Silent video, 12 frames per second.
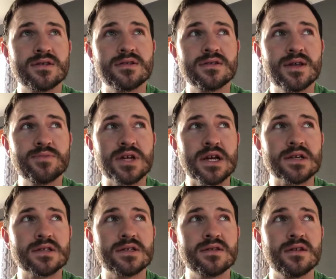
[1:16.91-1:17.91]

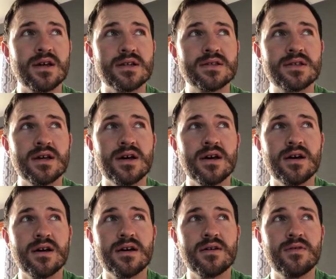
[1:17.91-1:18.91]
subjects
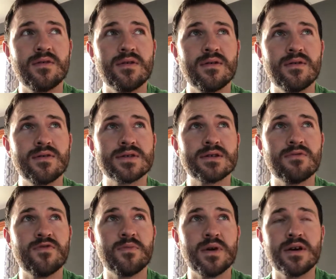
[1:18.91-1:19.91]
that some
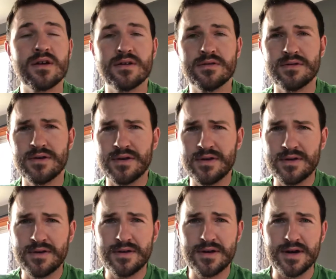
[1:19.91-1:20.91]
of my
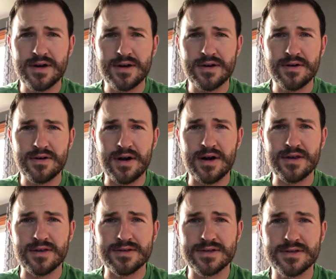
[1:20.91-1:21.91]

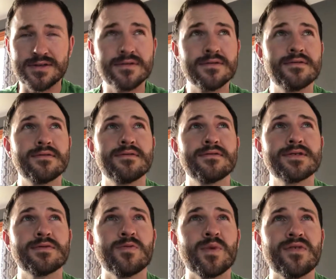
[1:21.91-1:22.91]
audience,
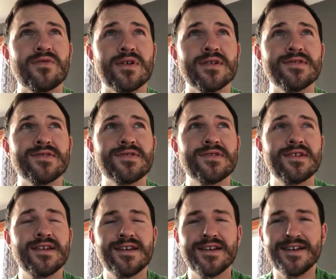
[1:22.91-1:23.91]
some of my friends
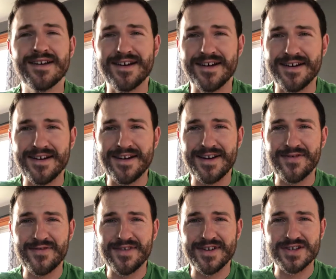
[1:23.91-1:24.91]

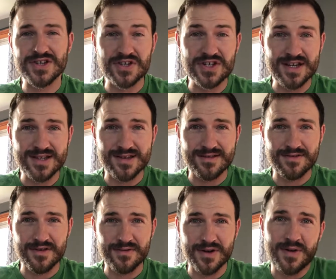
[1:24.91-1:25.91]
have suggested
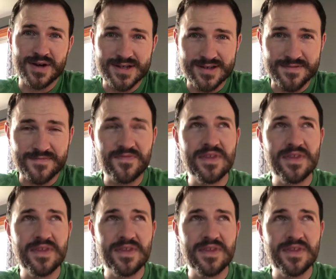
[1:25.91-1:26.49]
or requested.